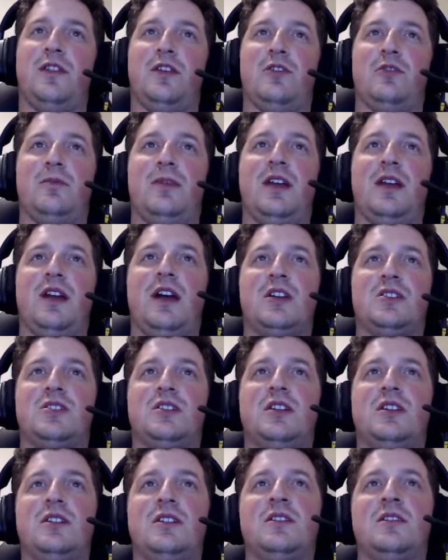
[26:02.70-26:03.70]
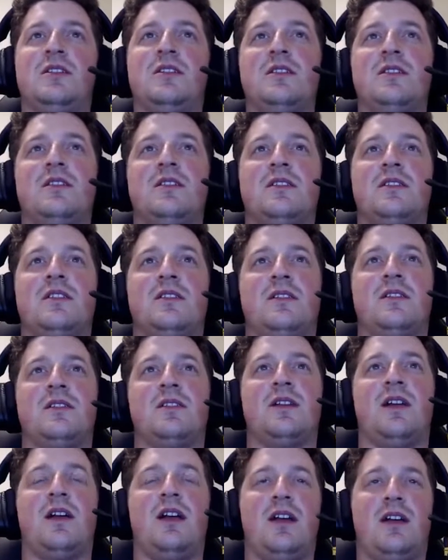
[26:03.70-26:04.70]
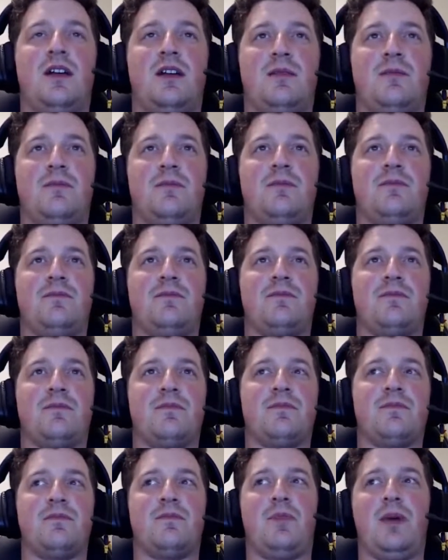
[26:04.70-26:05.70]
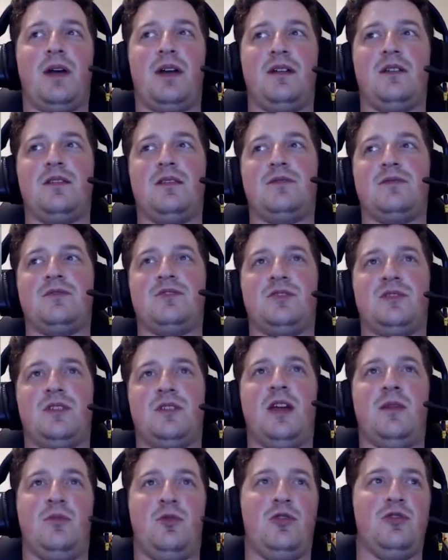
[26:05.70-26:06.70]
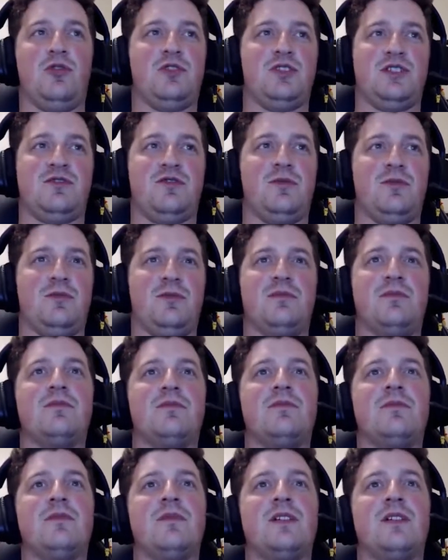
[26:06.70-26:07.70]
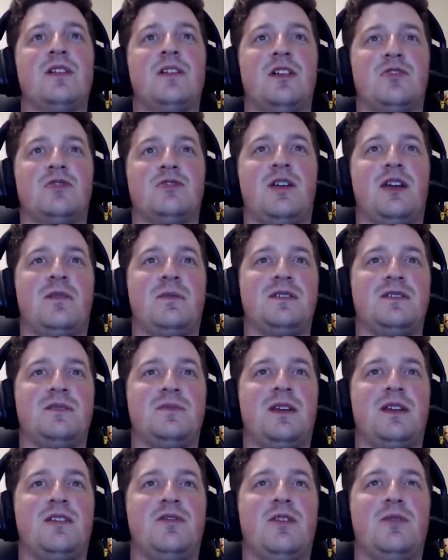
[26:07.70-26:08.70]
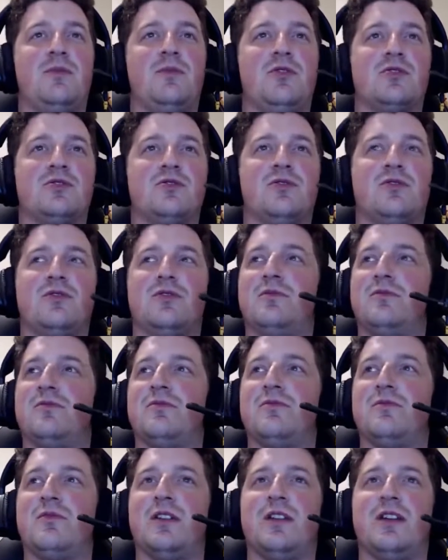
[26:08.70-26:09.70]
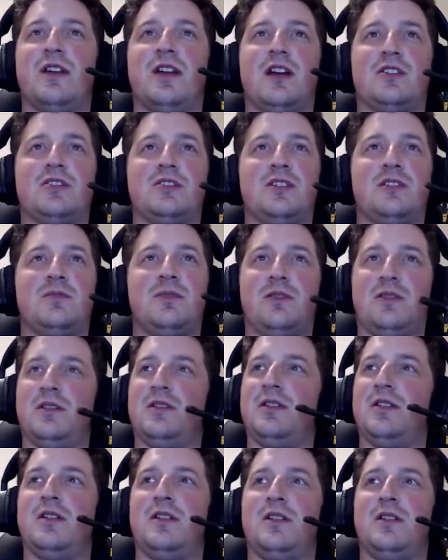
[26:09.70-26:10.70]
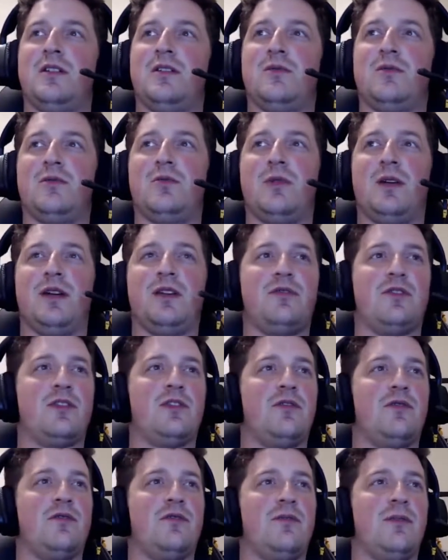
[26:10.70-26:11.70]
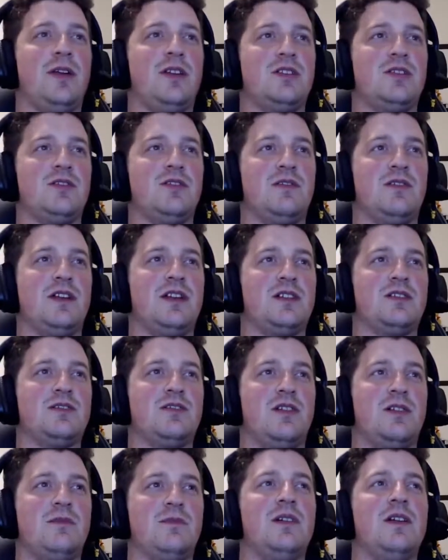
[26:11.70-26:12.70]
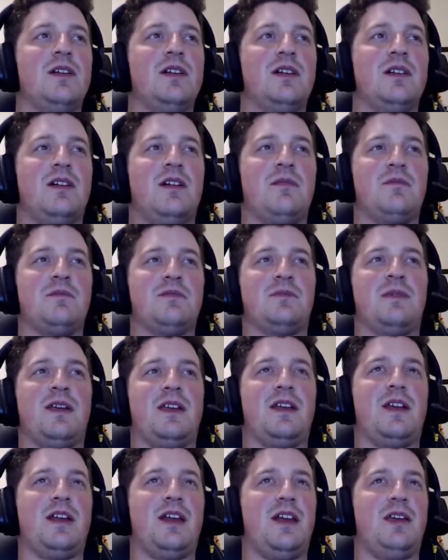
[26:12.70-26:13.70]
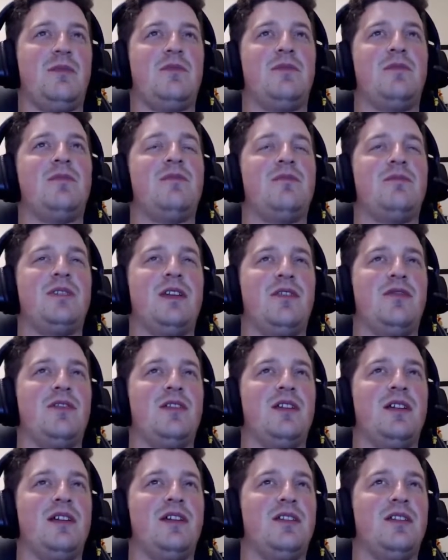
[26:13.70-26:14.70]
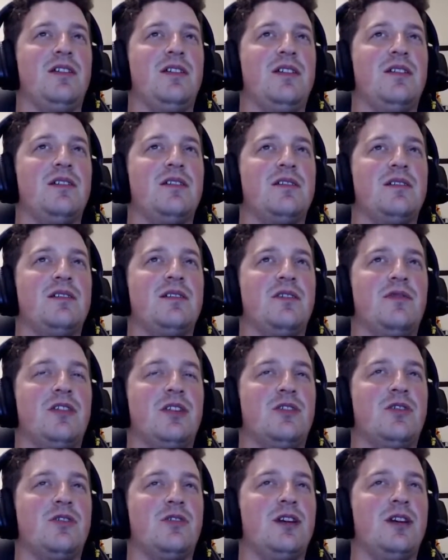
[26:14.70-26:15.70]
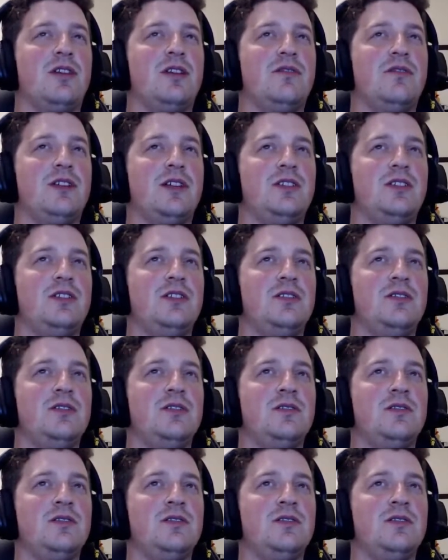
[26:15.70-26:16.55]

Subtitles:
think it'll be at Archie. But and more just from a track perspective, I'm not sure it'll run at Archie, but we'll wait for confirmation on that. So I'm speculating definitely the Victorian venue.